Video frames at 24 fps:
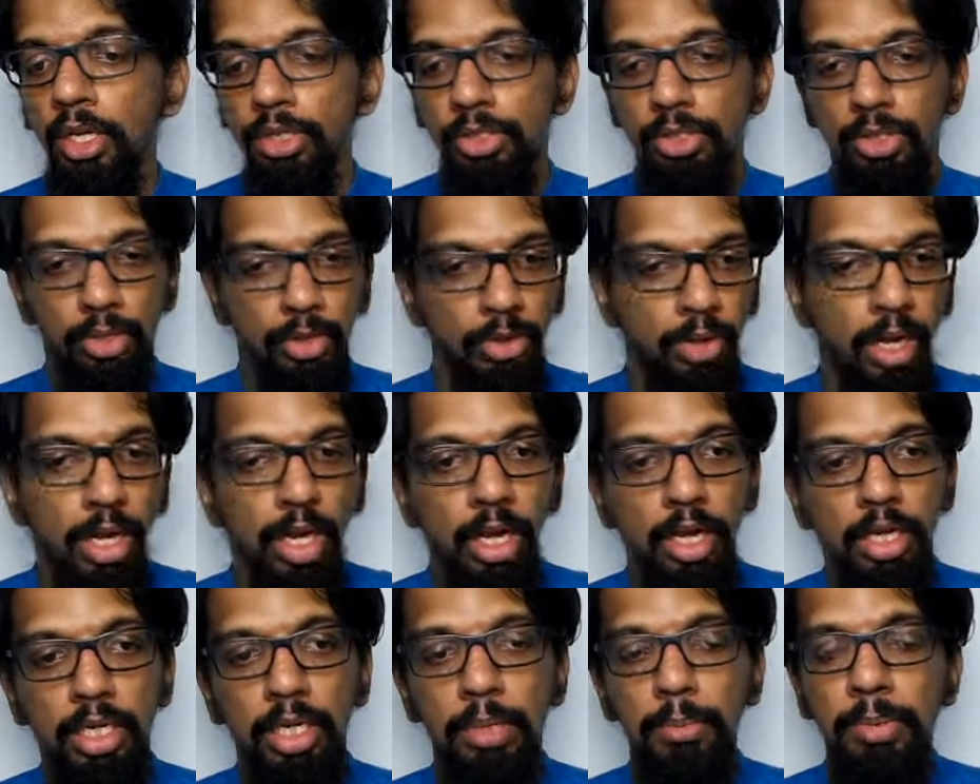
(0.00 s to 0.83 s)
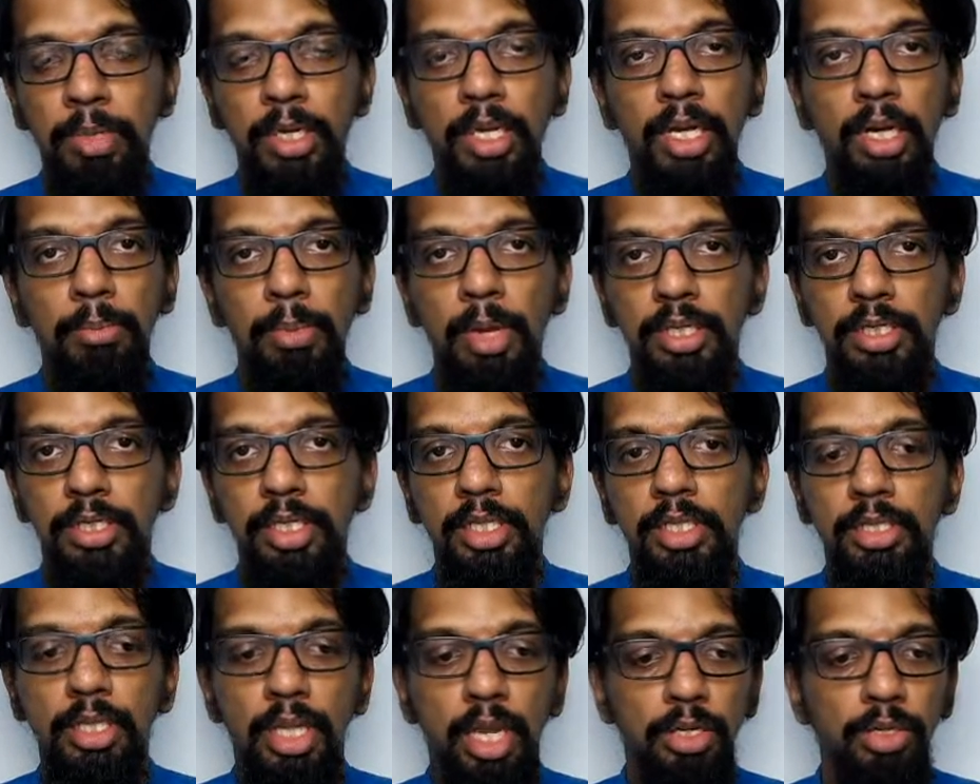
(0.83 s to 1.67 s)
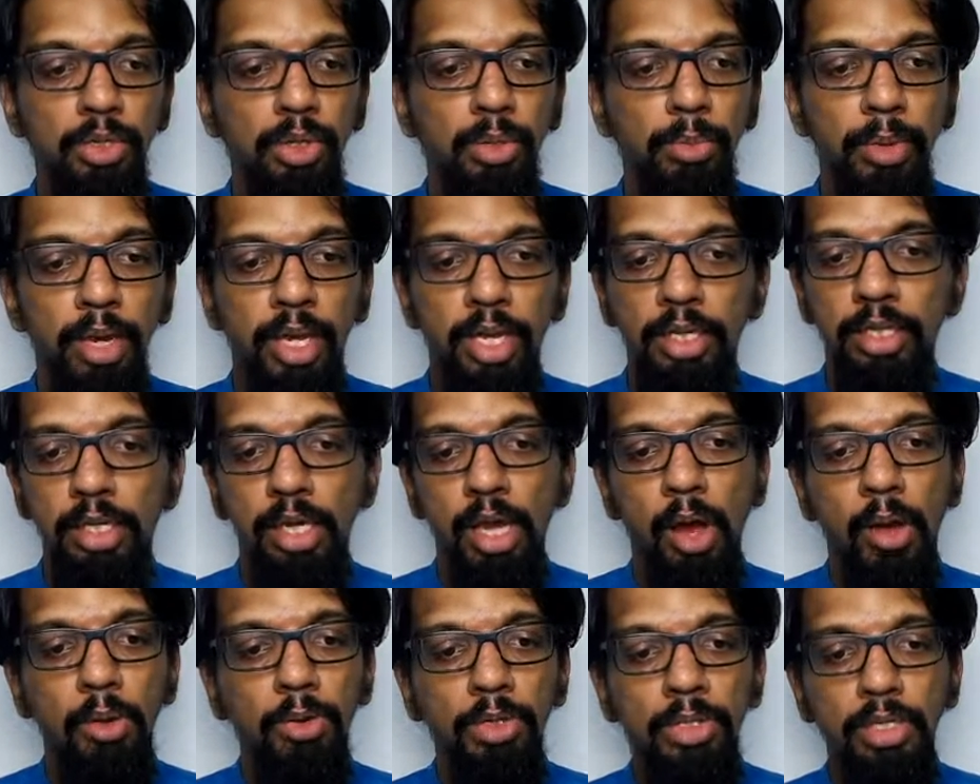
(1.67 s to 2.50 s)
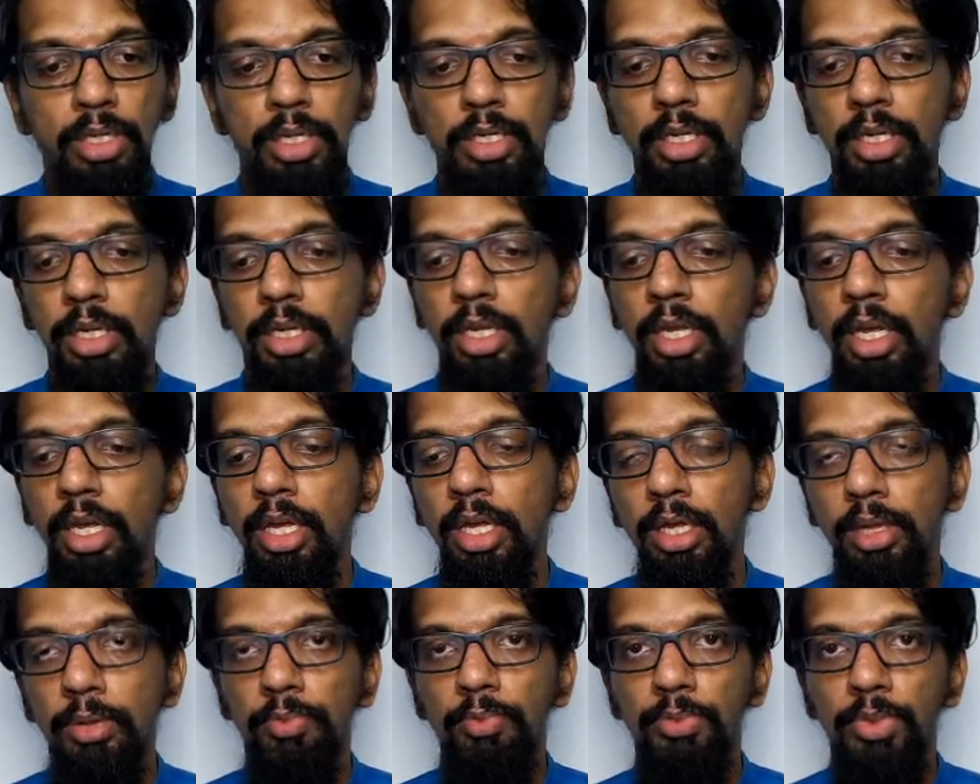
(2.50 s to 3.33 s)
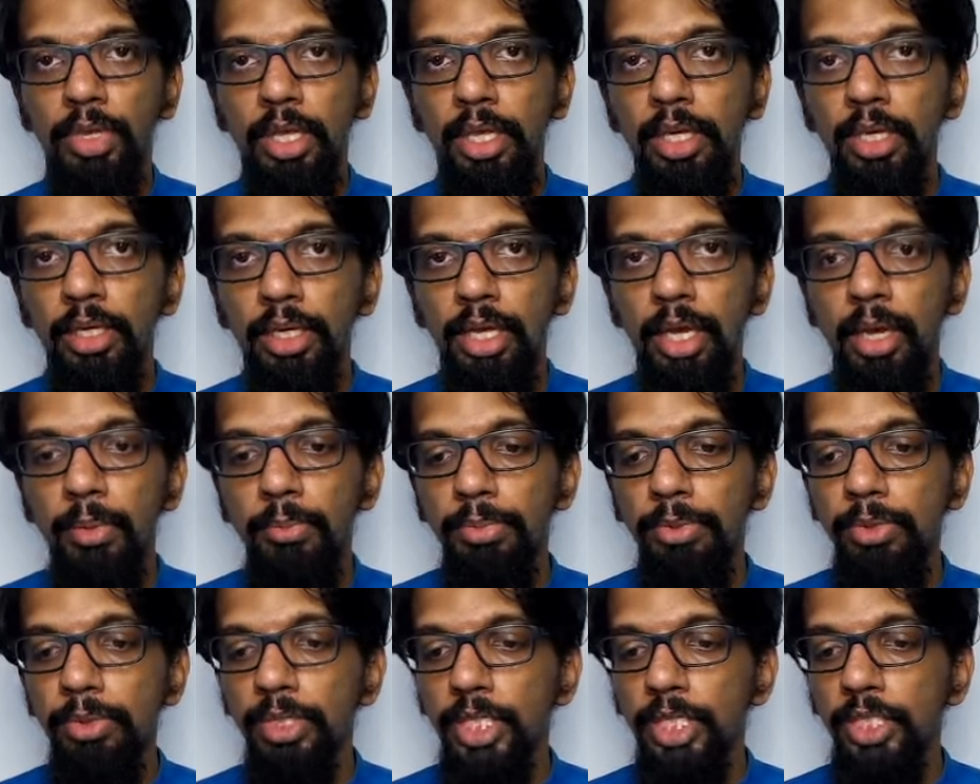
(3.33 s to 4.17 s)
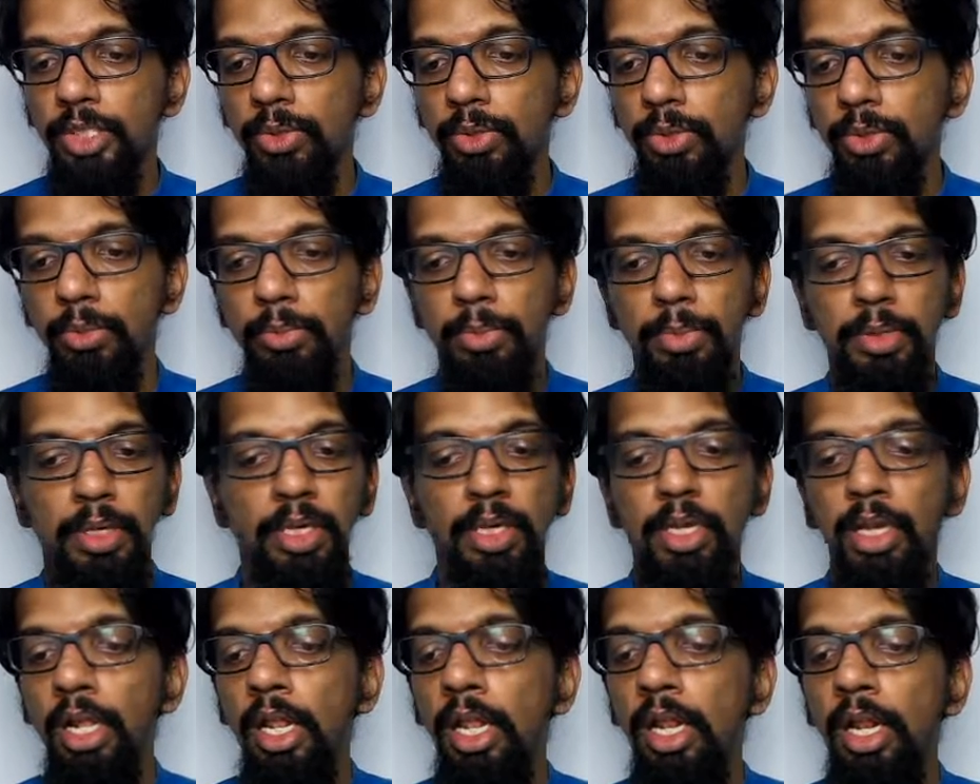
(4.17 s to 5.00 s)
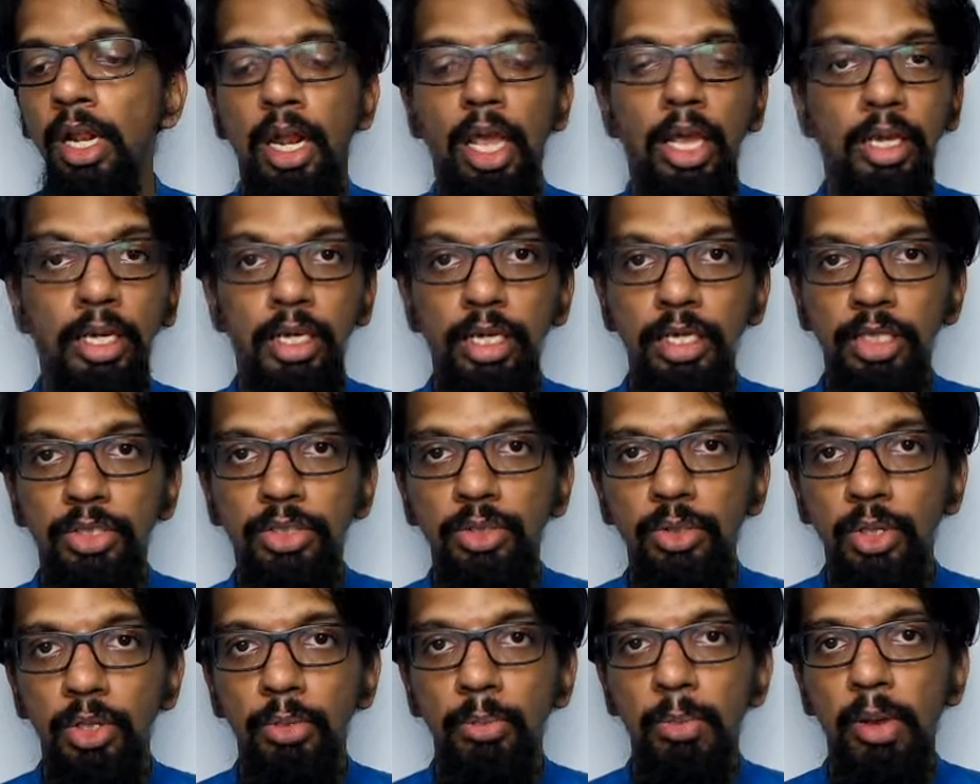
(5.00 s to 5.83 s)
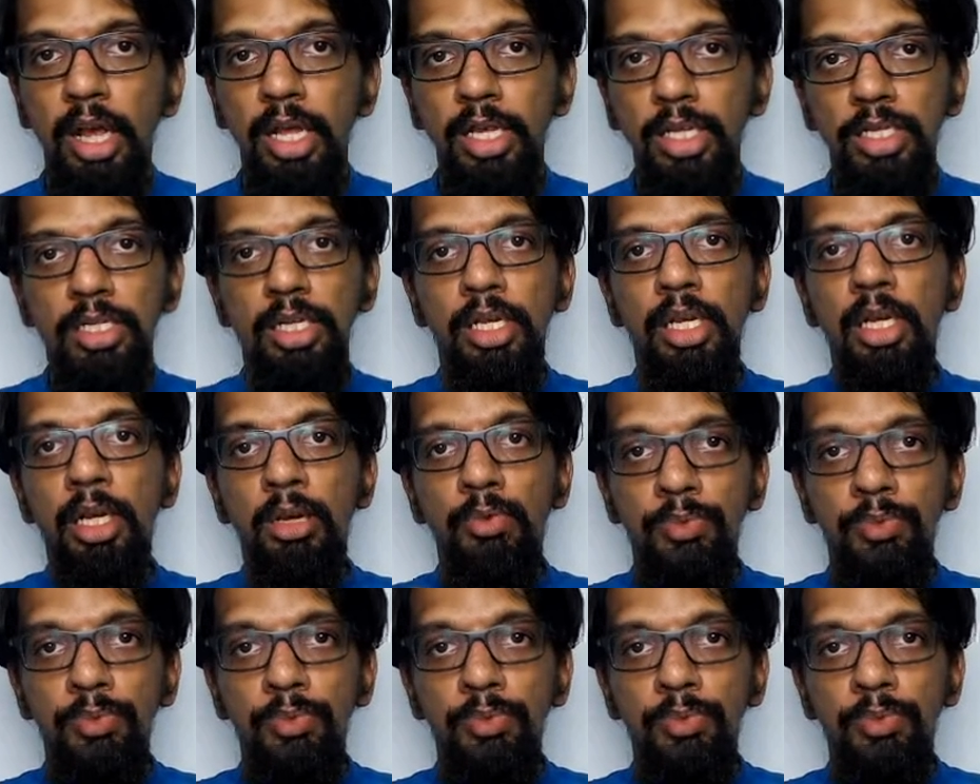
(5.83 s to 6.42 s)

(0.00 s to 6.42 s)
So typical buses that you may encounter in computers could be like control bus,